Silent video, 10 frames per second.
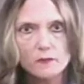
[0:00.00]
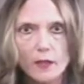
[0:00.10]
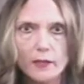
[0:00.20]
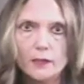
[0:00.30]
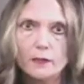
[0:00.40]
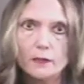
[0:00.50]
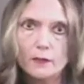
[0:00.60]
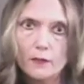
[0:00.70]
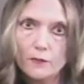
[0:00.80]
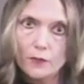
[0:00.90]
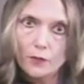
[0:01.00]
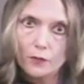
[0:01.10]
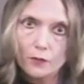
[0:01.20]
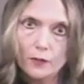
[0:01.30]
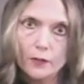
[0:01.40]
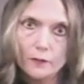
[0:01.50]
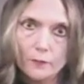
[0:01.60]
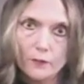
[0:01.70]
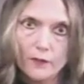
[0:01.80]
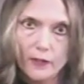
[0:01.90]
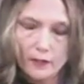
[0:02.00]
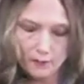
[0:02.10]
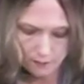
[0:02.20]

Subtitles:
like the girl in the movie.